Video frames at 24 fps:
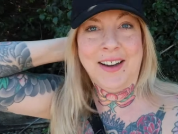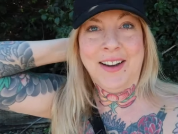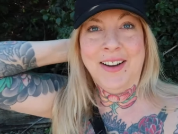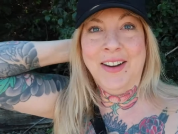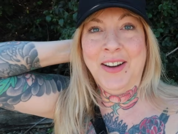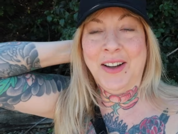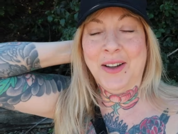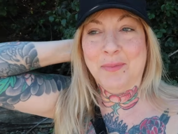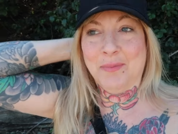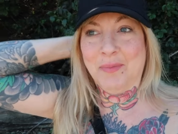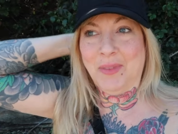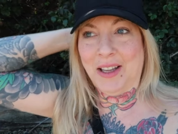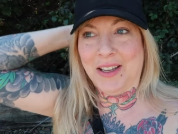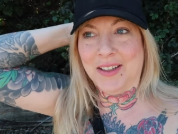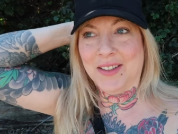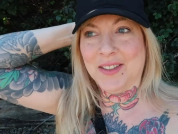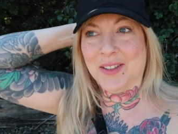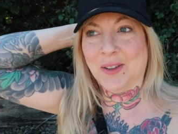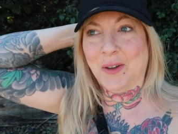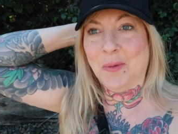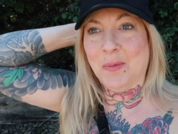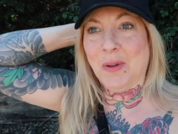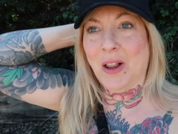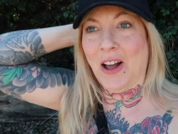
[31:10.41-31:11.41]
Oh, I'm like
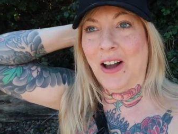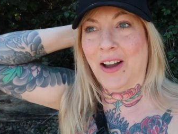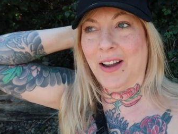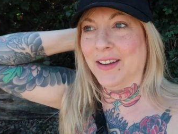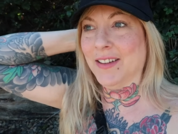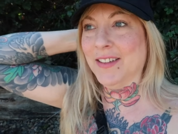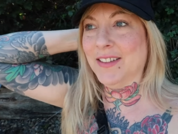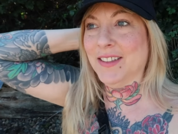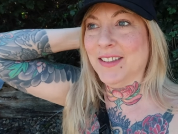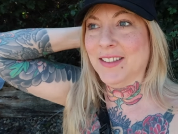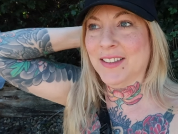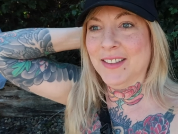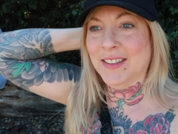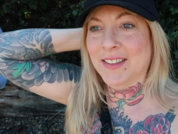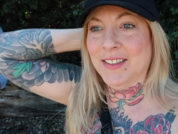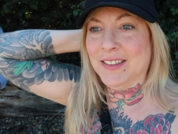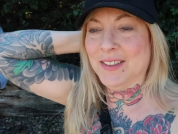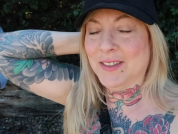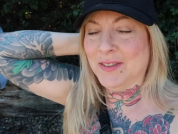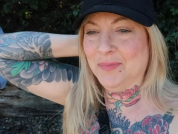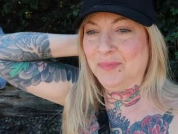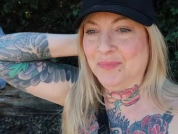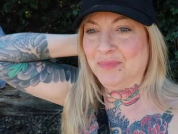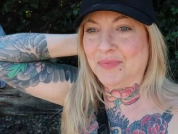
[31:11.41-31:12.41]
so blind.
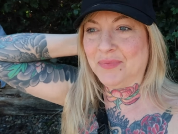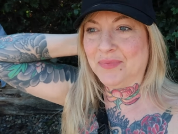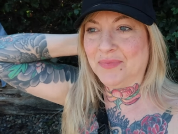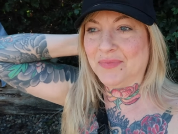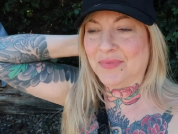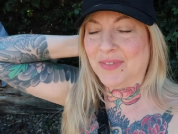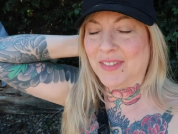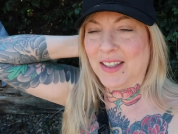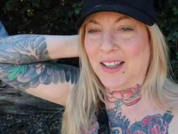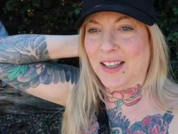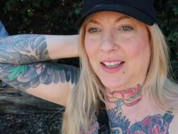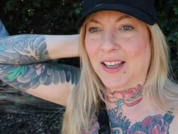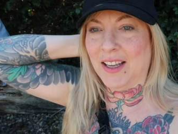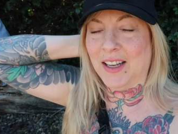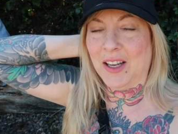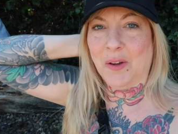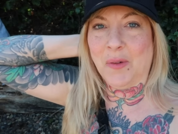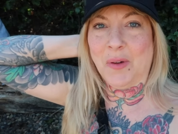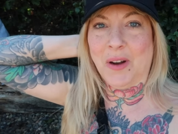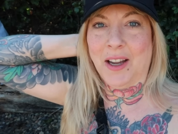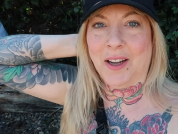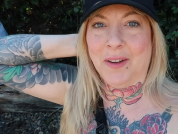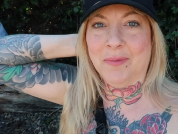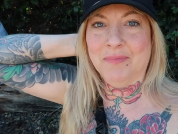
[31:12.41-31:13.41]

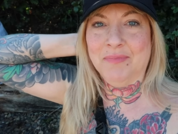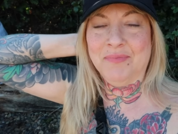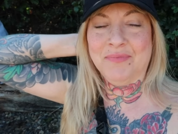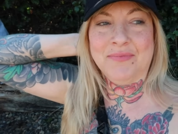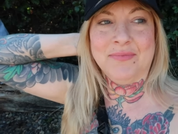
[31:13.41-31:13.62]
Anyway.